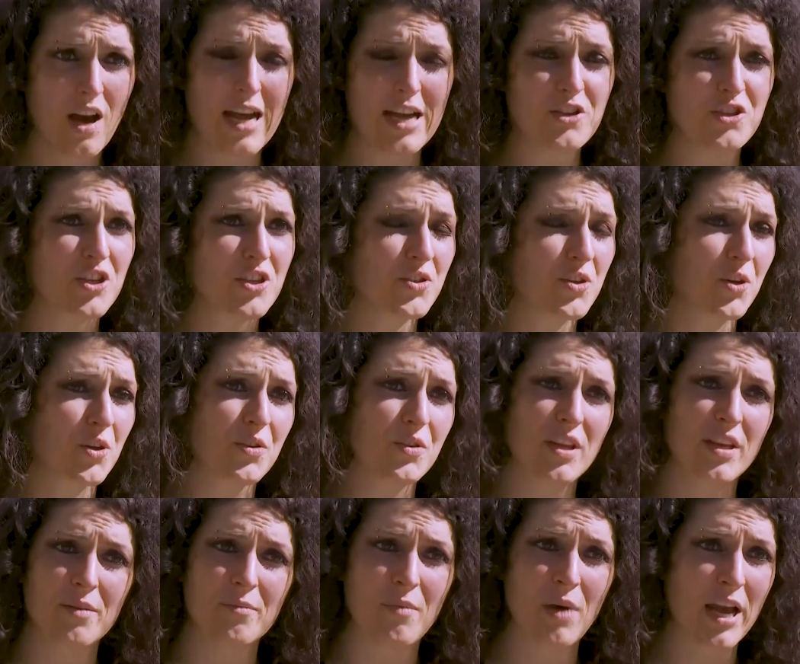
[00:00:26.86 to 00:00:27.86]
I just heard
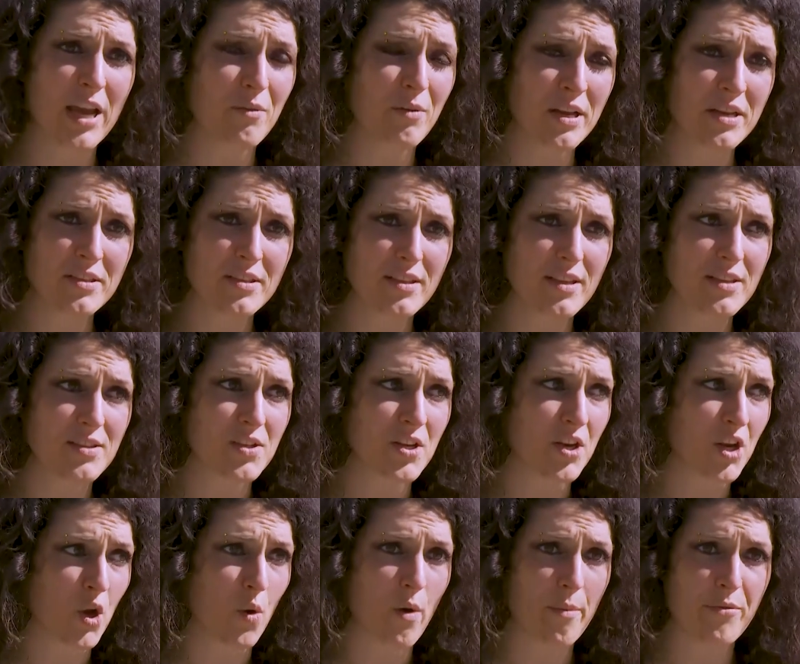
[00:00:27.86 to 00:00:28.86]
that my rent is
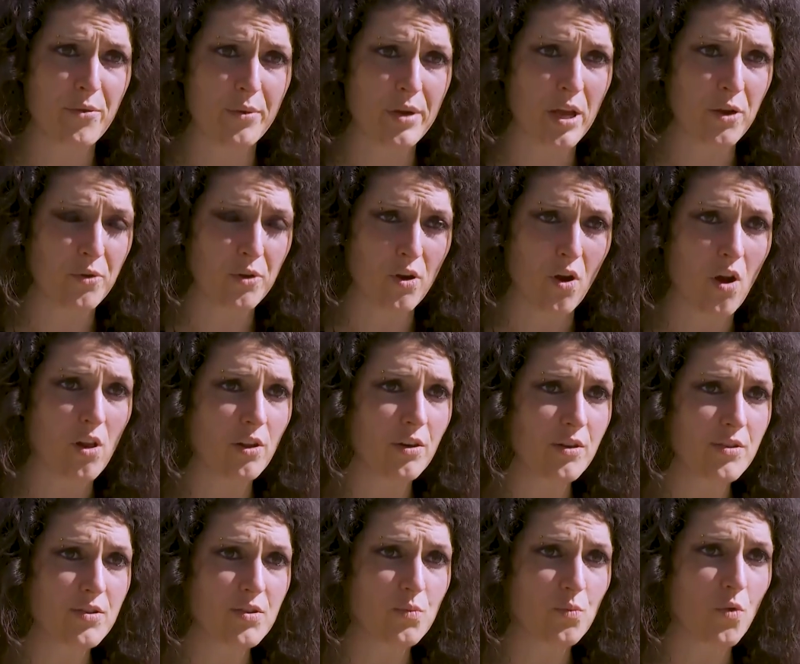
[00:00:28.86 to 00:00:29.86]
going to go up
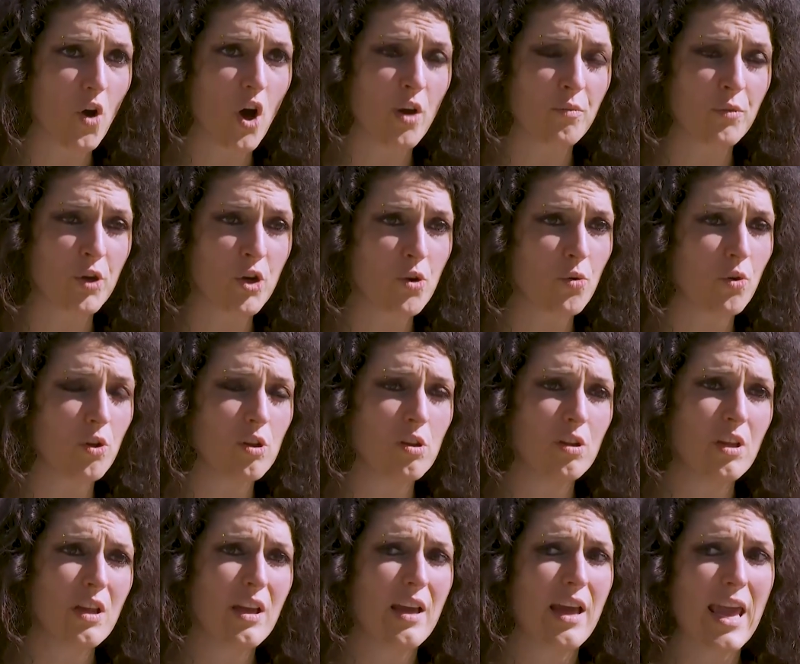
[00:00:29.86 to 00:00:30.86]
$300 on
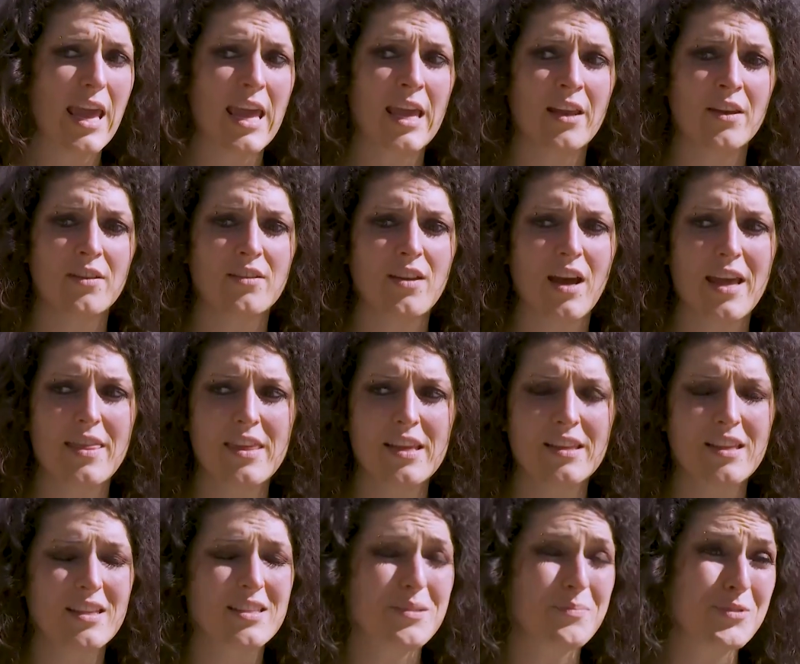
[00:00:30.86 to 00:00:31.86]
renewal. And I think that's